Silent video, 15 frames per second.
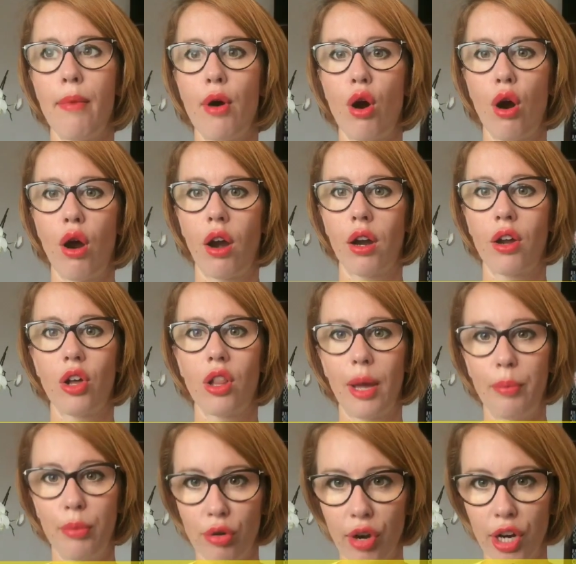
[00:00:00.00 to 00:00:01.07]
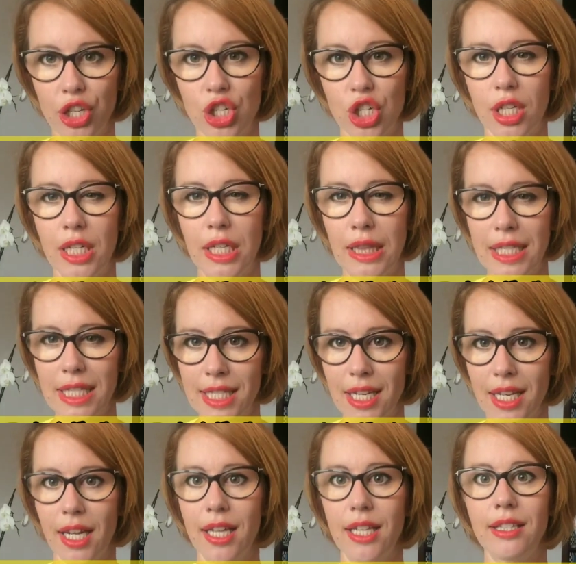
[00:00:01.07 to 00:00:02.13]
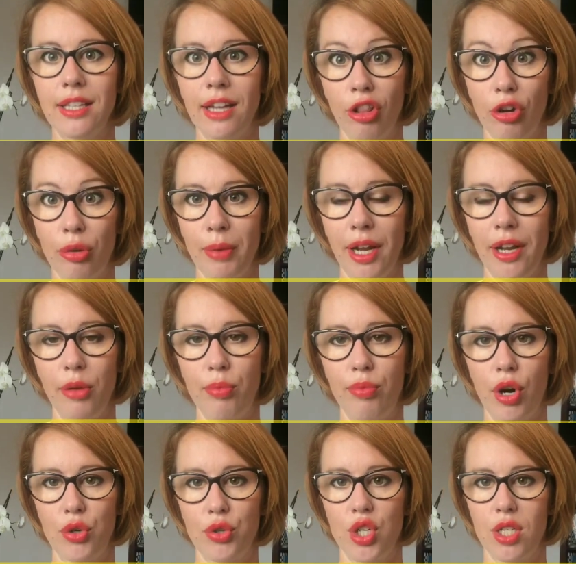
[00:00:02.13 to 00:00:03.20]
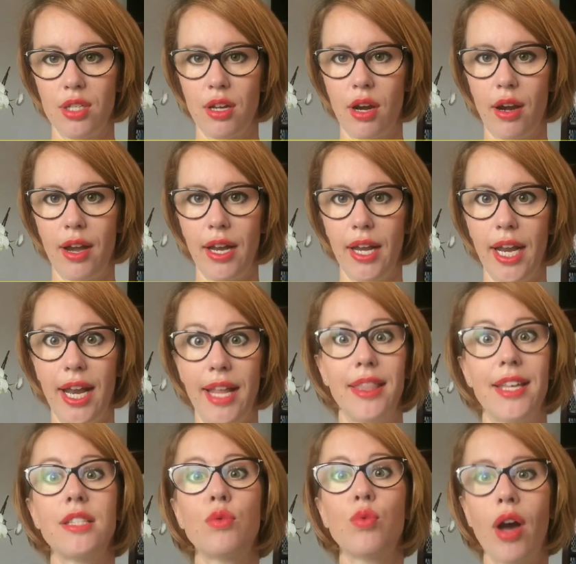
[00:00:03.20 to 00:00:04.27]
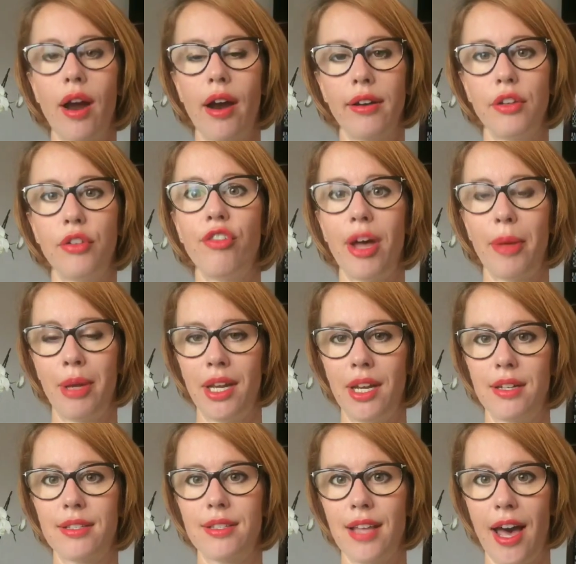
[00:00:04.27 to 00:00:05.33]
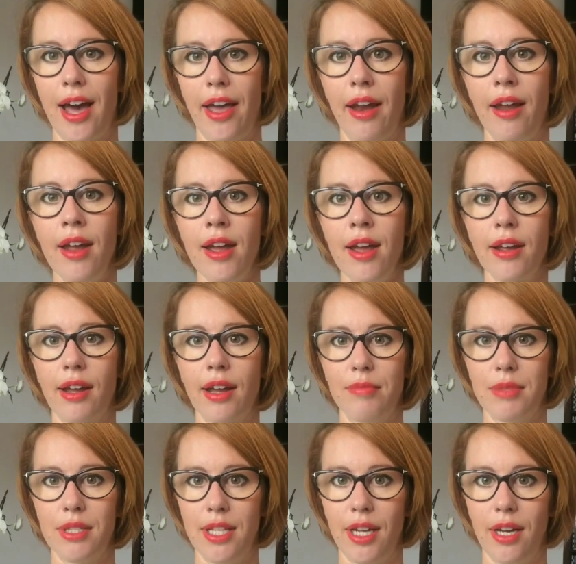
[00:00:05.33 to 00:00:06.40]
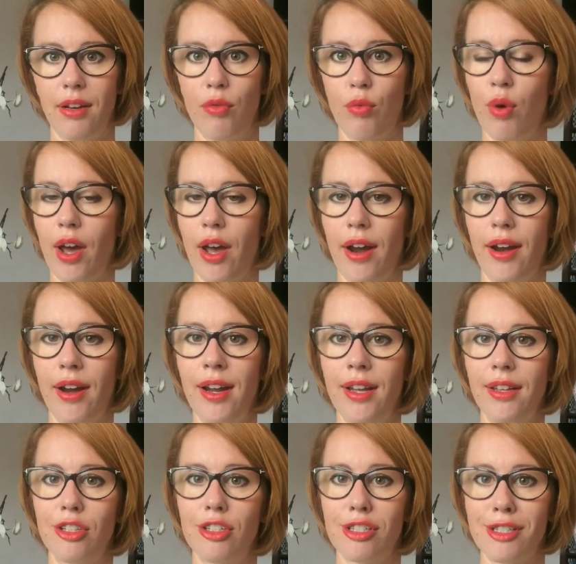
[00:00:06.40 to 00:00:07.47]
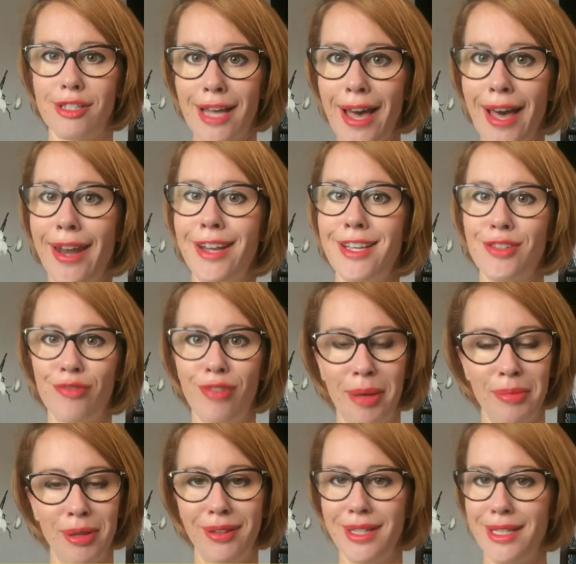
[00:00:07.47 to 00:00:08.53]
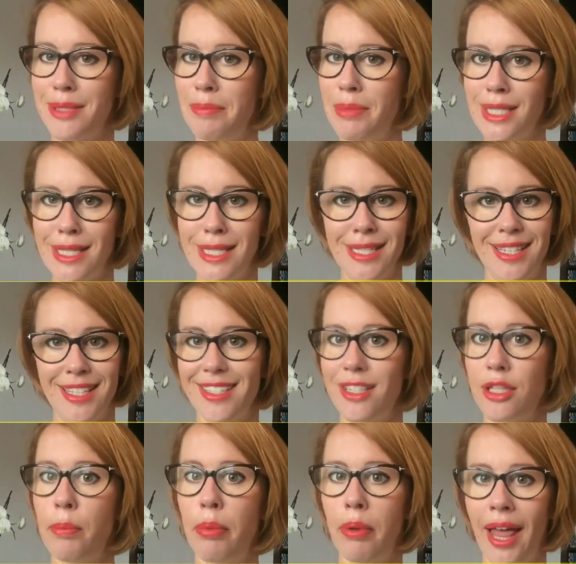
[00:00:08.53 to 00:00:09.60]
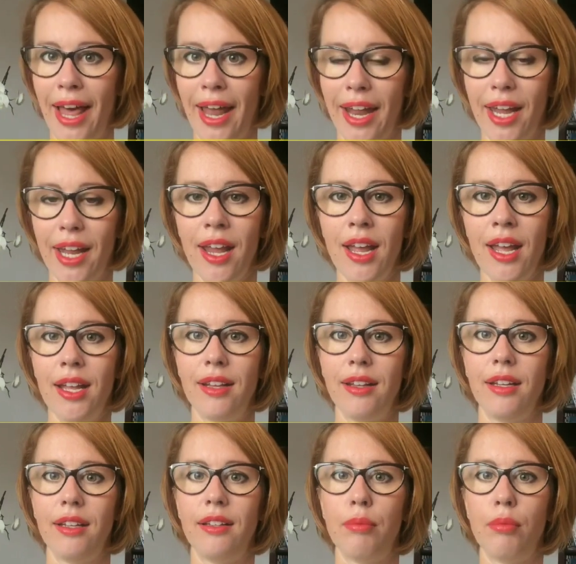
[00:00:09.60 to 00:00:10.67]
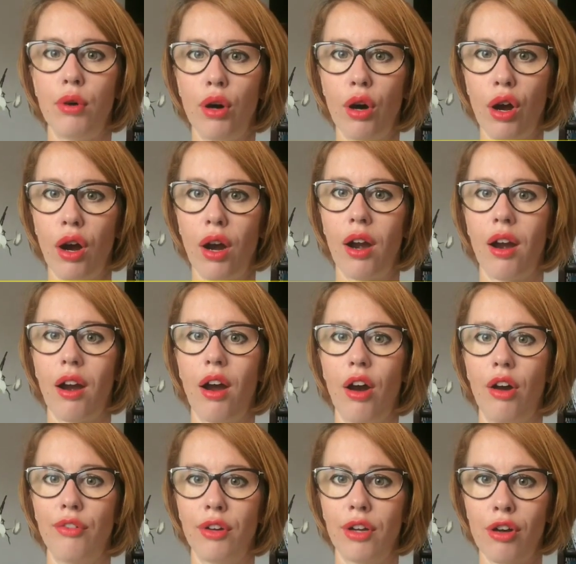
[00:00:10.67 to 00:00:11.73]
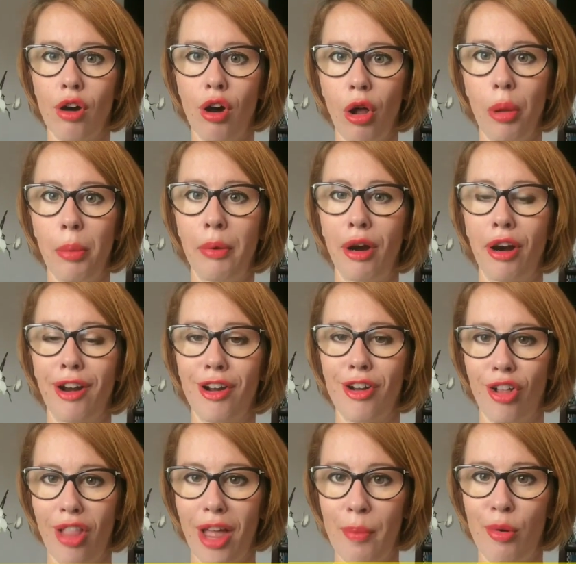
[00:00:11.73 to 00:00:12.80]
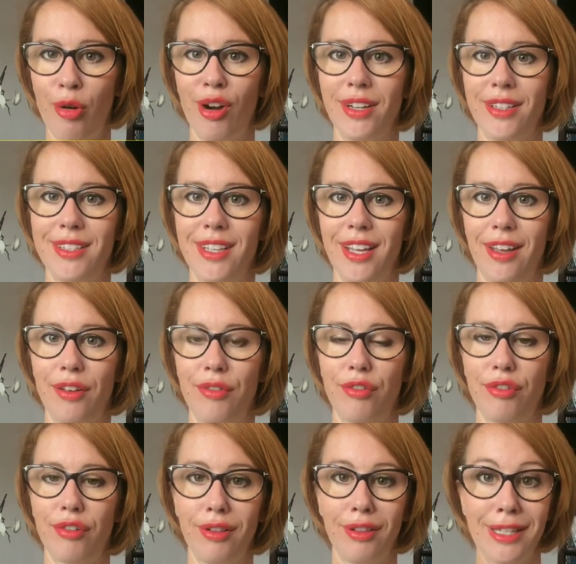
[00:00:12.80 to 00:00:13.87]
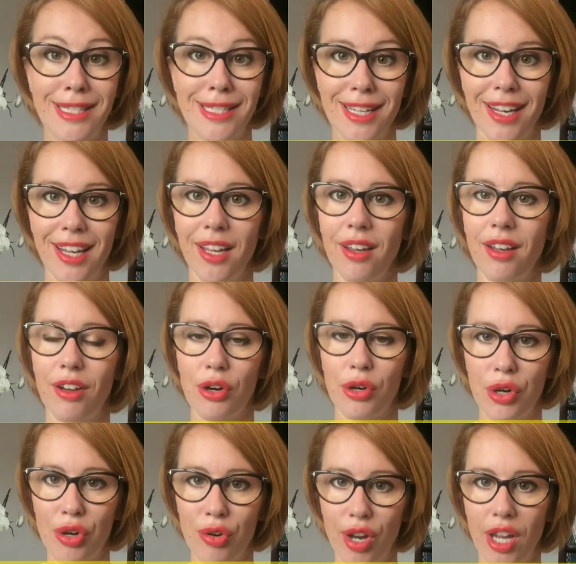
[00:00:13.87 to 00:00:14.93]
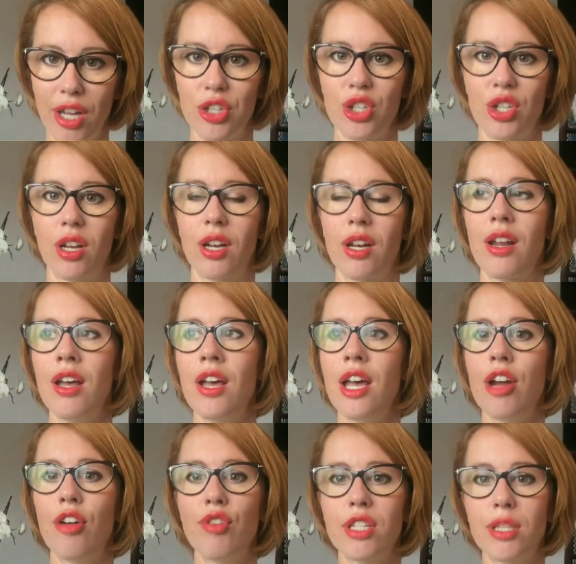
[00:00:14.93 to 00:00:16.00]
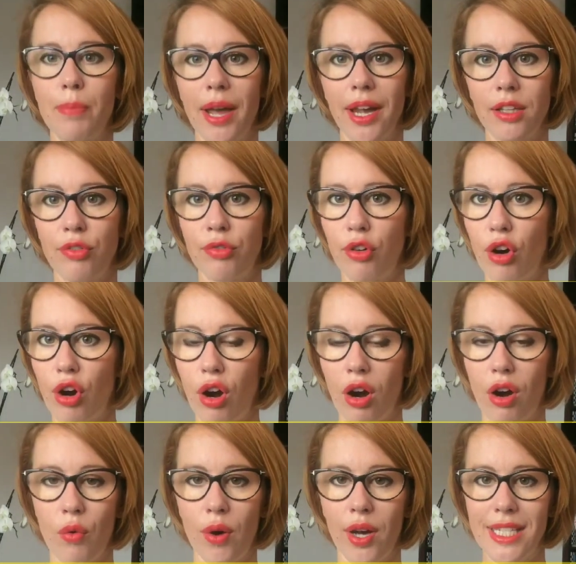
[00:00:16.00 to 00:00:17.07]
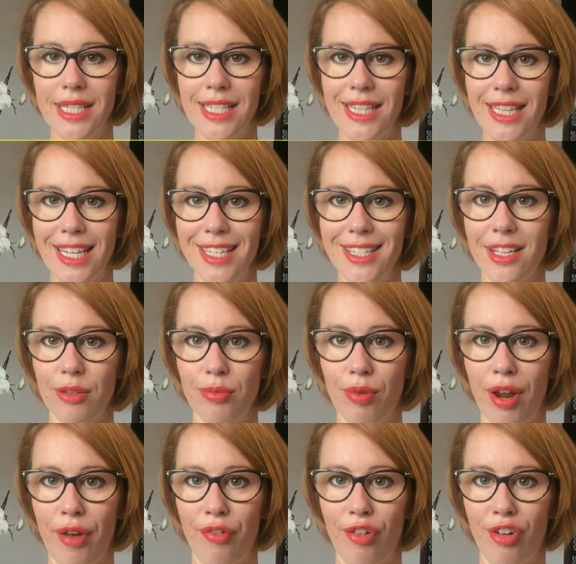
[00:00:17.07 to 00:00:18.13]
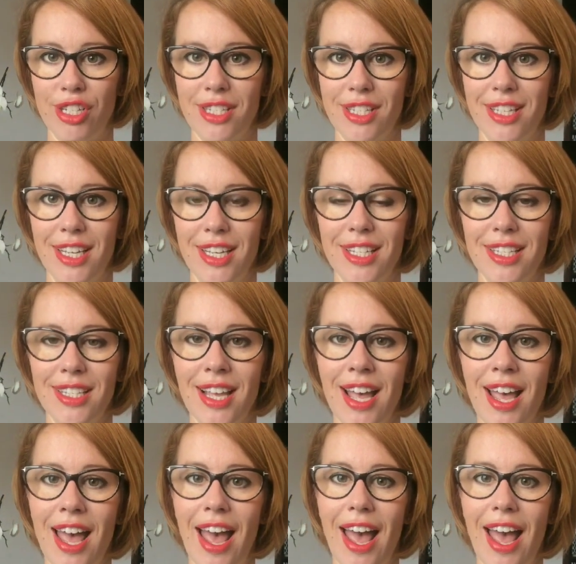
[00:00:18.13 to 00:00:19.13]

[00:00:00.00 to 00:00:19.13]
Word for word: more collaboration and listening and tailor-made approaches are needed. And that's where the feminine side comes in, where the societies, families, businesses, the planet need more of a calmer, collaborative listening, co-creation, respect for one's needs and preferences,